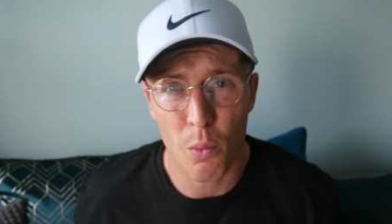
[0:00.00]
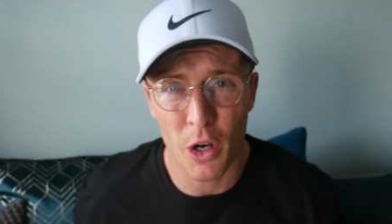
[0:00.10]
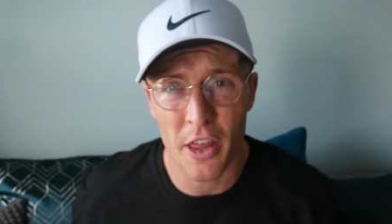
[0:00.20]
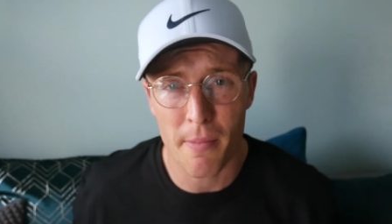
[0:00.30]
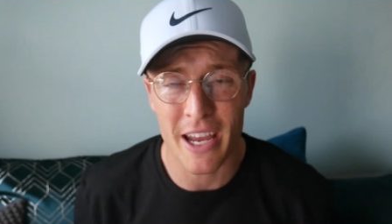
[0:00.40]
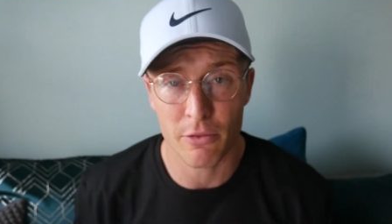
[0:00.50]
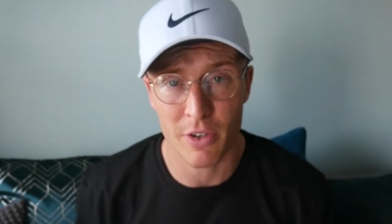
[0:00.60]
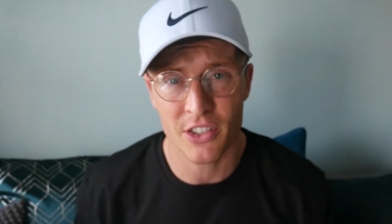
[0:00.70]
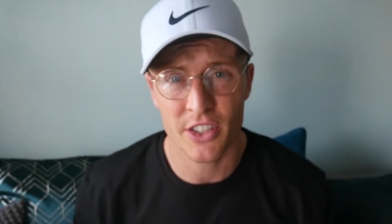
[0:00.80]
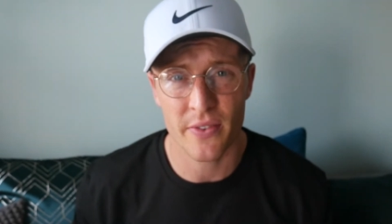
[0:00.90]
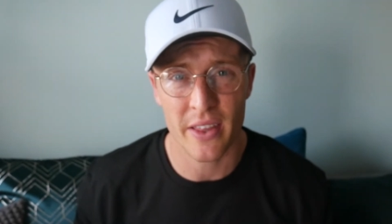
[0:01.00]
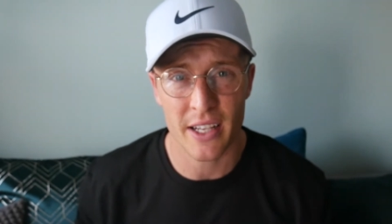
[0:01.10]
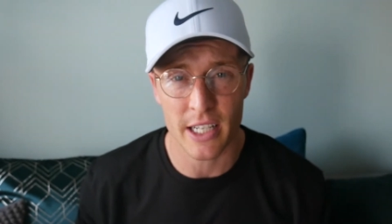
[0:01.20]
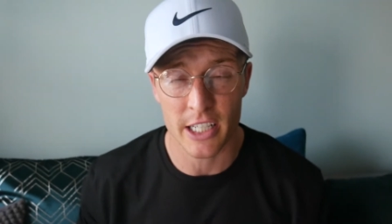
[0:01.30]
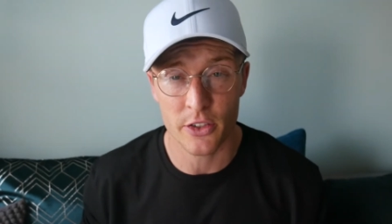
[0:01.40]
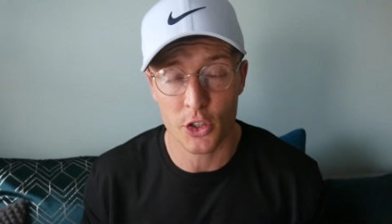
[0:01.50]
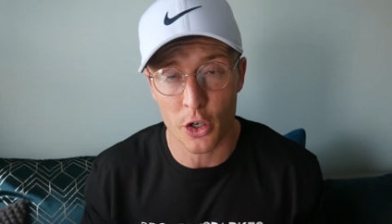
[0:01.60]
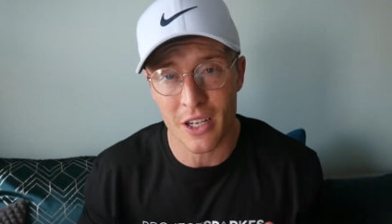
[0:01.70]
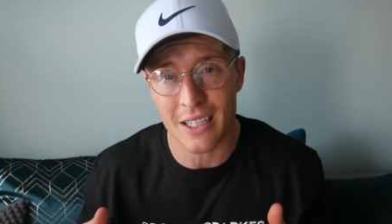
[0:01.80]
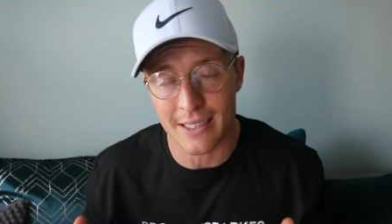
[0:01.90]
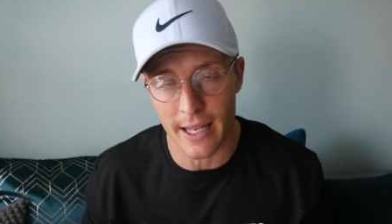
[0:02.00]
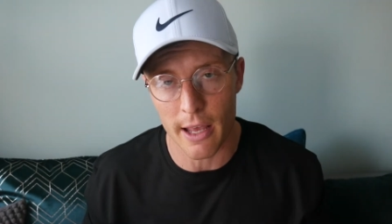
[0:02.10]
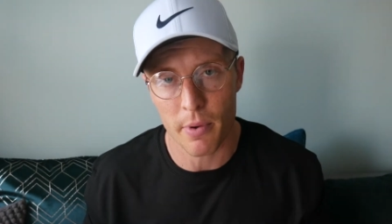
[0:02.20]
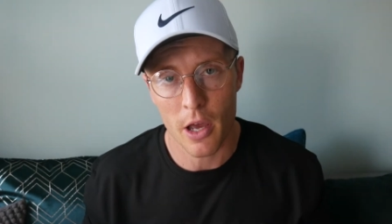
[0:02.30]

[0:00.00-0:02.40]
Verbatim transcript: one of the main reasons for this is during a dip